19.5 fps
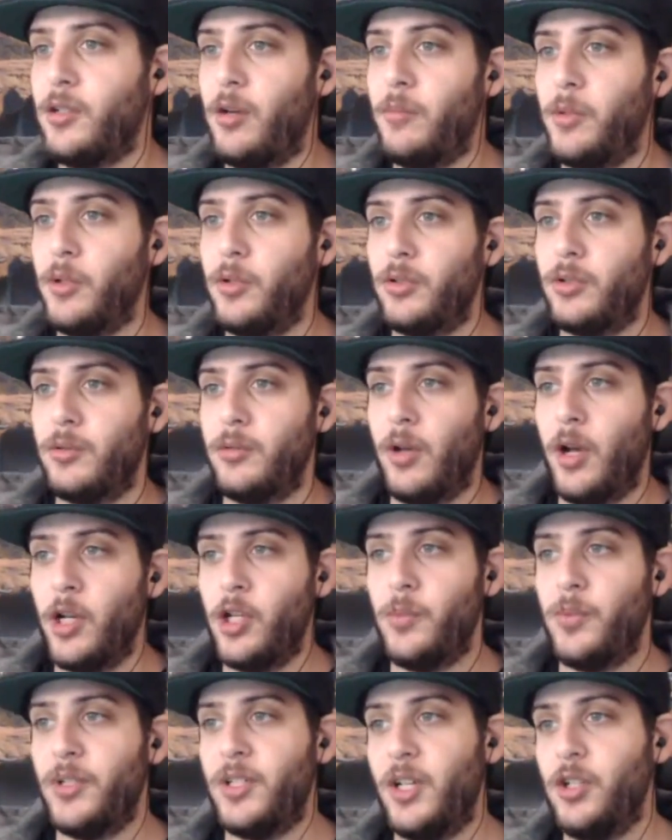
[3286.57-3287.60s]
almost
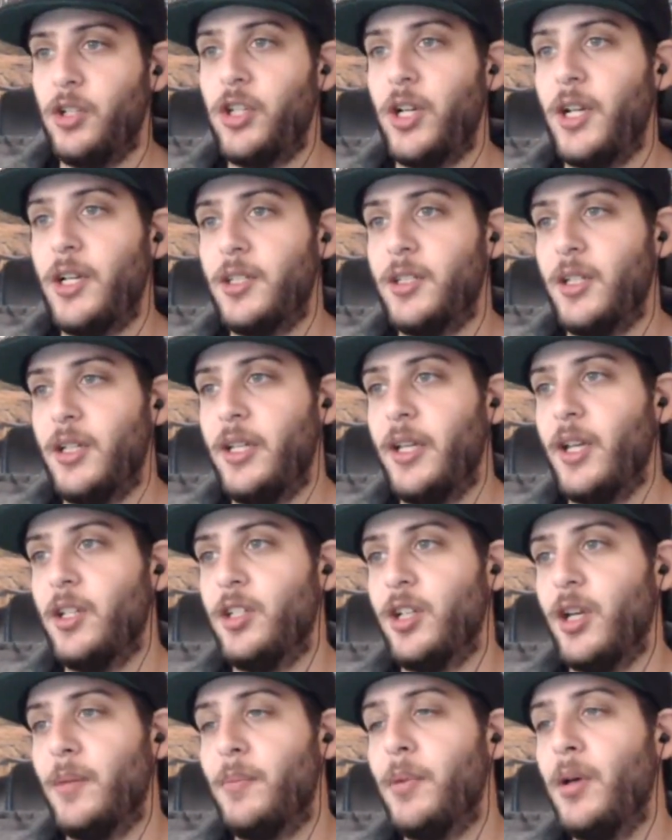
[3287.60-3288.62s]
100% chance, that he
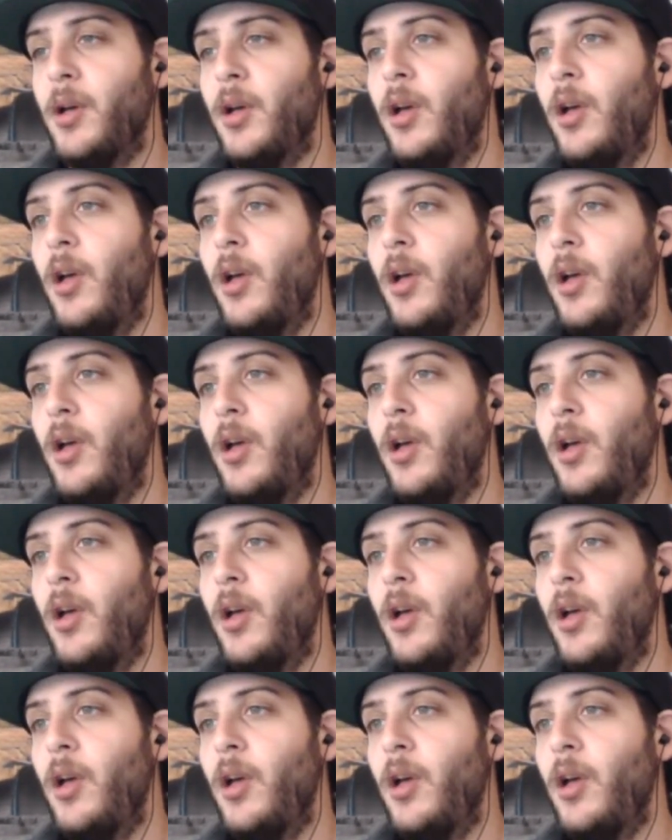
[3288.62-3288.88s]
ends up